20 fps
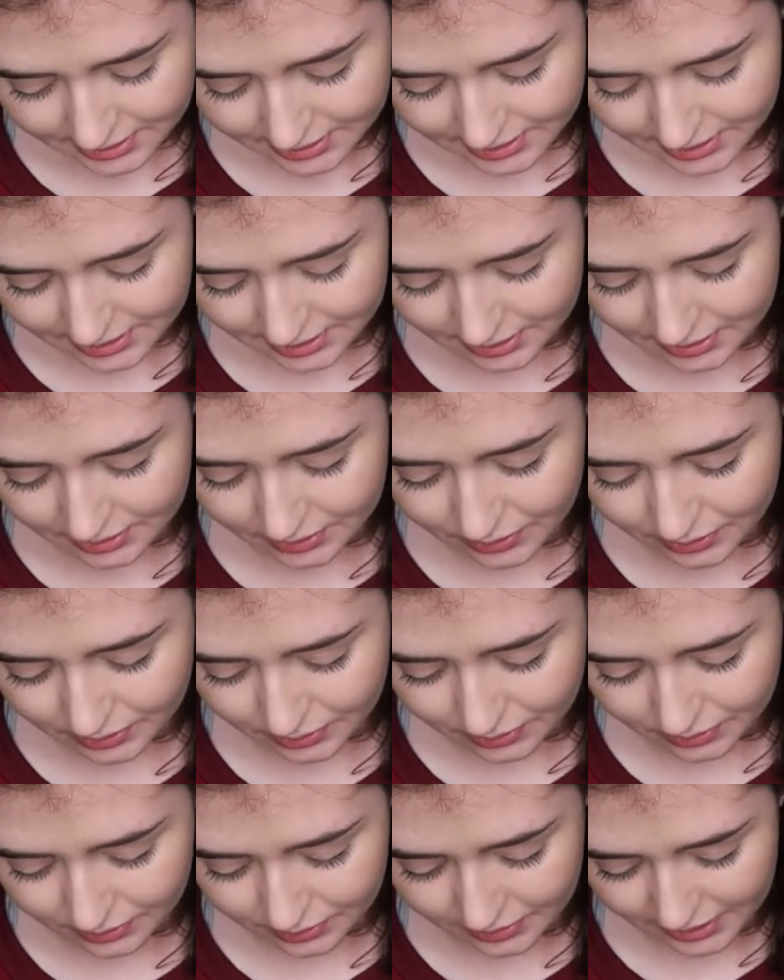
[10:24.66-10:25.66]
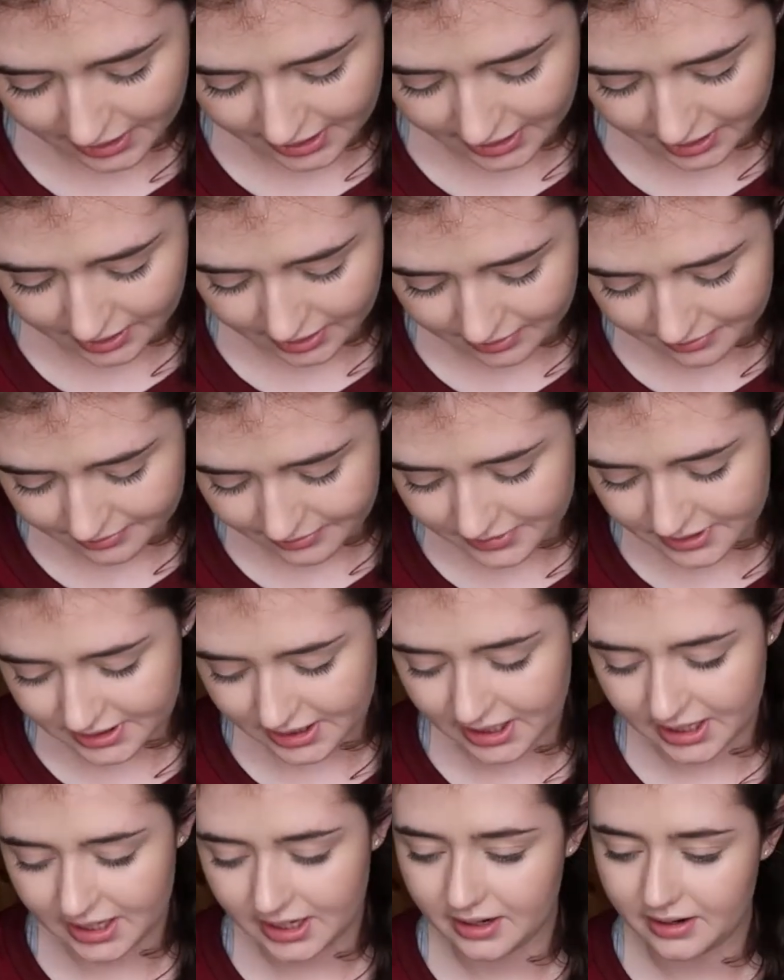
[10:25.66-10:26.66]
So it comes
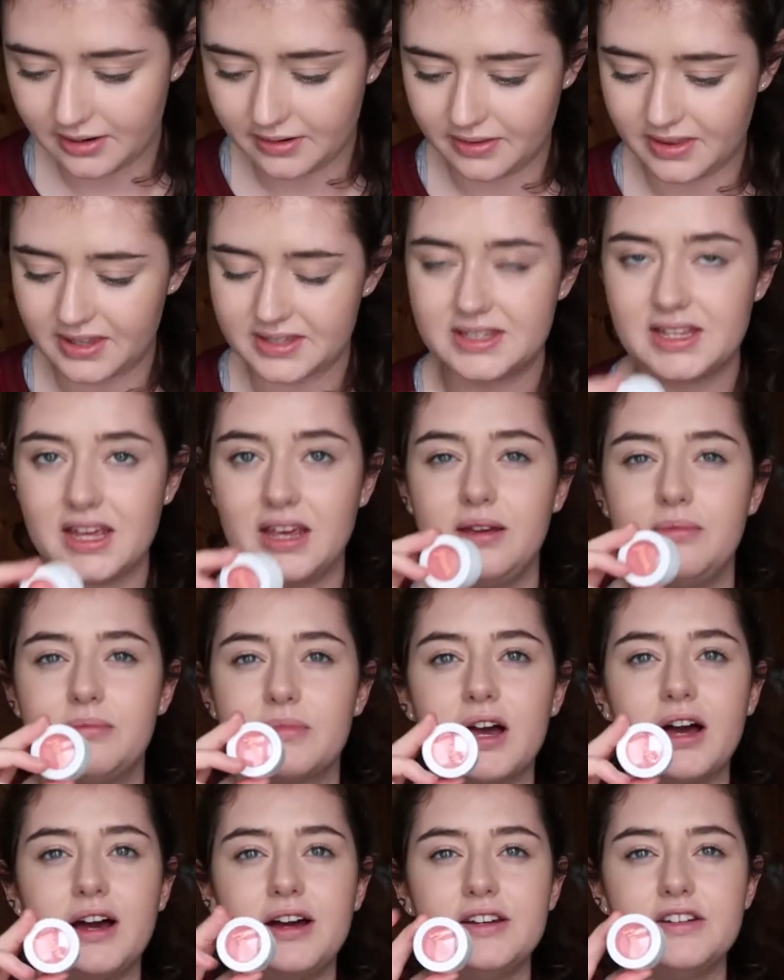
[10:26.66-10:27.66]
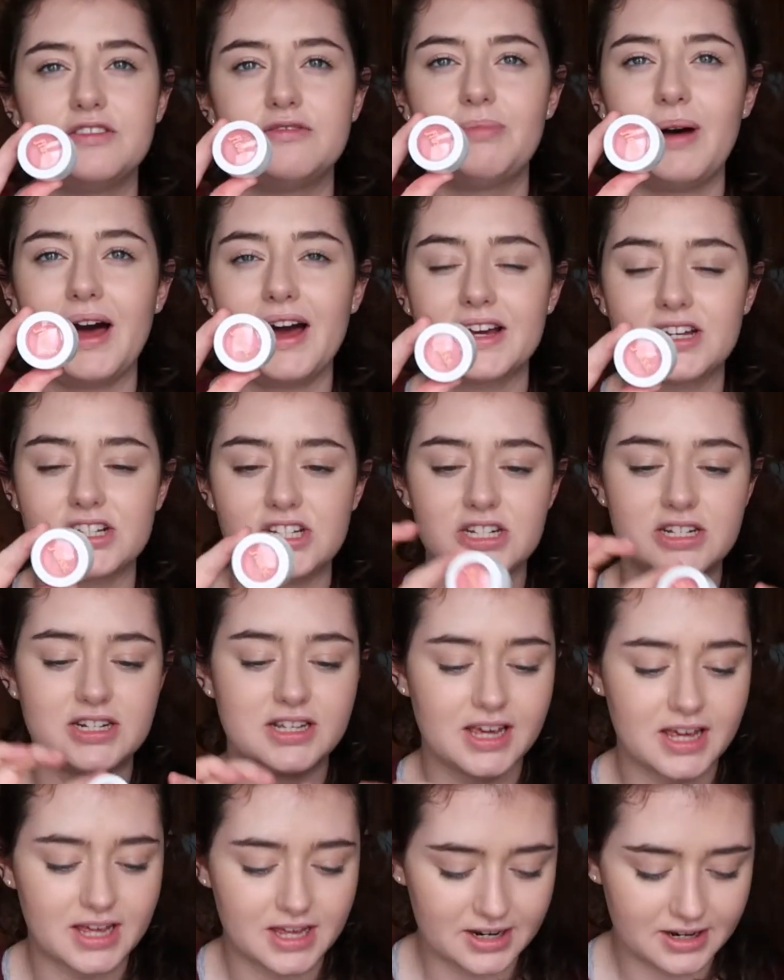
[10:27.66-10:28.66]
in the same kind of packaging
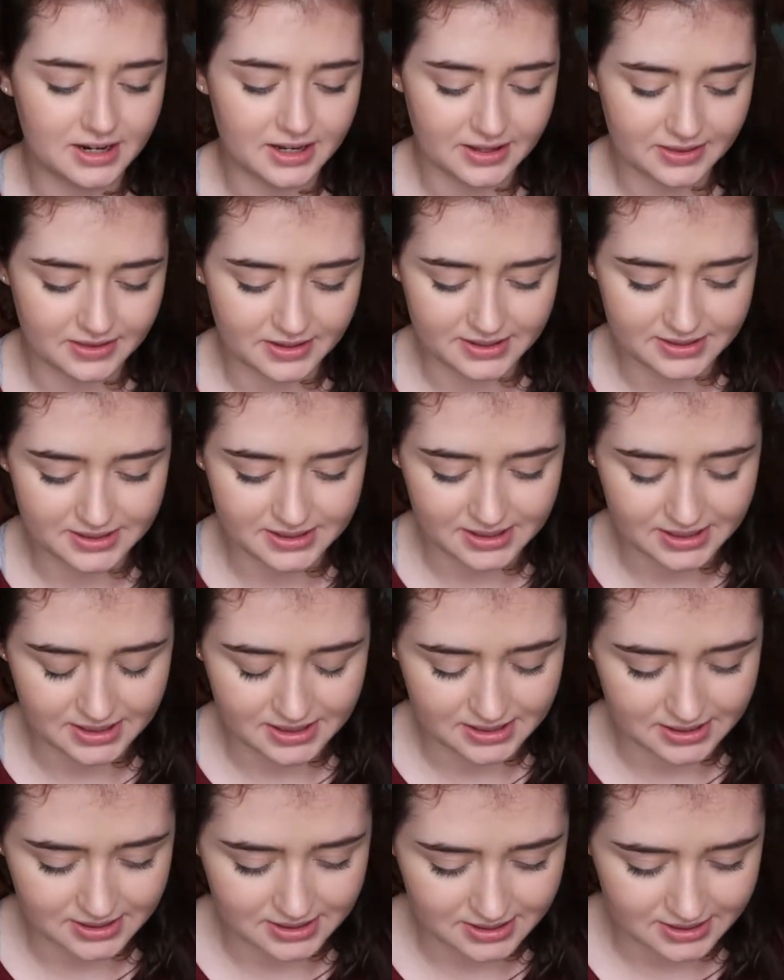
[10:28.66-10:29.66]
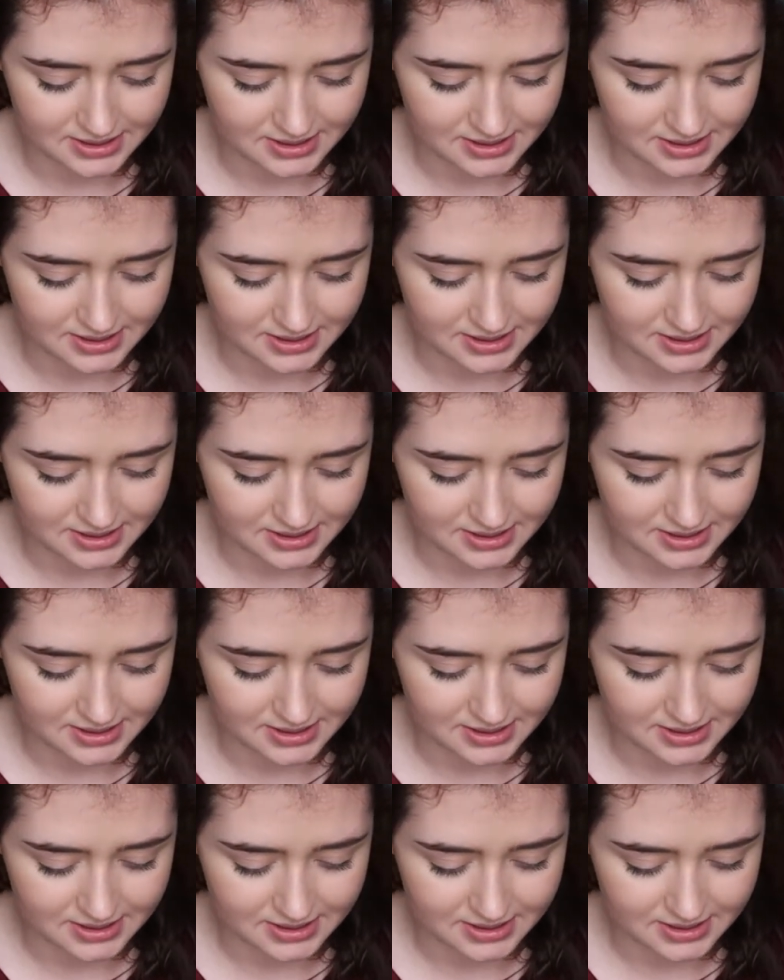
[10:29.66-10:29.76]
again, and this is